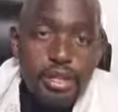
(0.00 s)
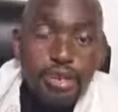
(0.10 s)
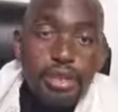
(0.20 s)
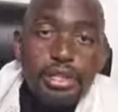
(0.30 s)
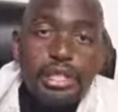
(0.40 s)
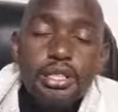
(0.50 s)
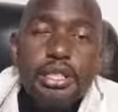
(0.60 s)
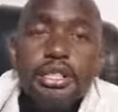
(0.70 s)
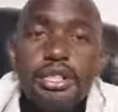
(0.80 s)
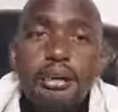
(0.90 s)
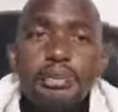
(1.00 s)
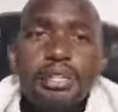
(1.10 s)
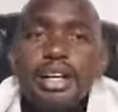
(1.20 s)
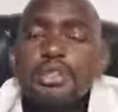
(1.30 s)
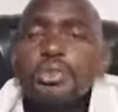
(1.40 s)
So this is
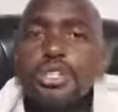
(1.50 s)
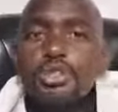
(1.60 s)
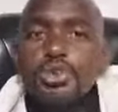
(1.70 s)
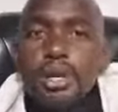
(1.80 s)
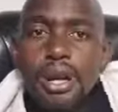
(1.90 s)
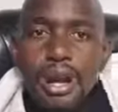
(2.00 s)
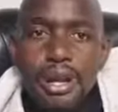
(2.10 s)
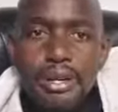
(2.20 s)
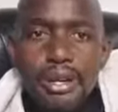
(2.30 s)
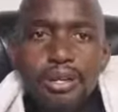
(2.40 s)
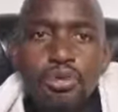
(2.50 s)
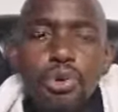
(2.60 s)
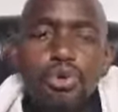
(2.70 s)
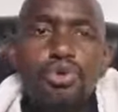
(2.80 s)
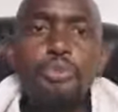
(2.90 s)
something that you need to learn and to
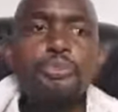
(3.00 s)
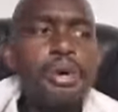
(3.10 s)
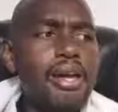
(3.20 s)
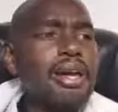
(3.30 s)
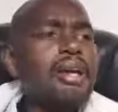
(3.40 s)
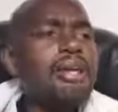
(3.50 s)
also pray.